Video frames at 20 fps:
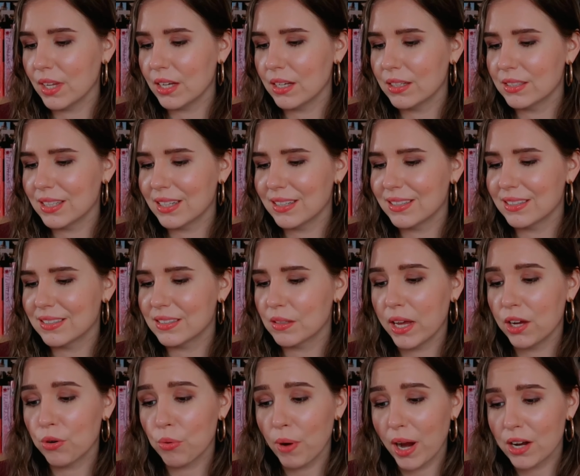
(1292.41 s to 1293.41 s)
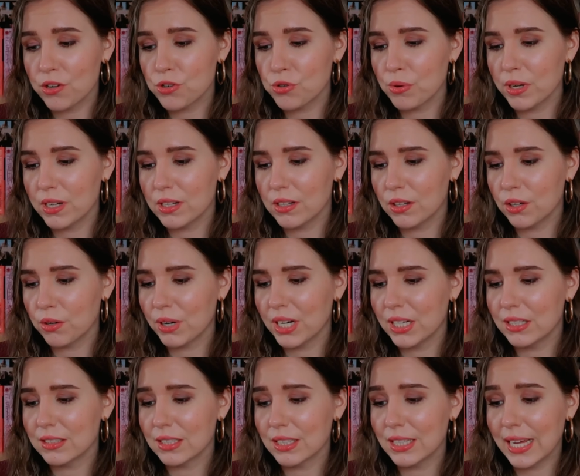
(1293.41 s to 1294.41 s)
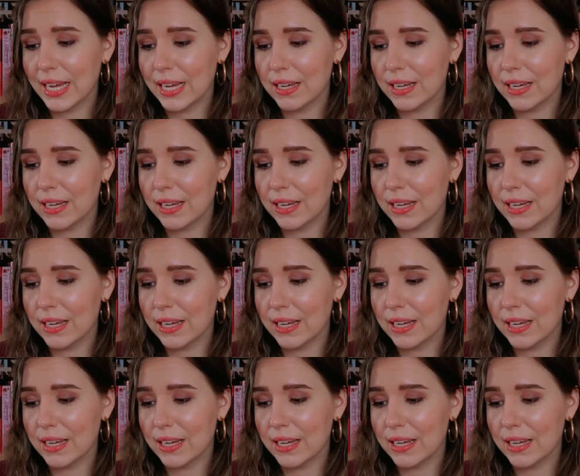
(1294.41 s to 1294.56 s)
It says, my graduate degrees in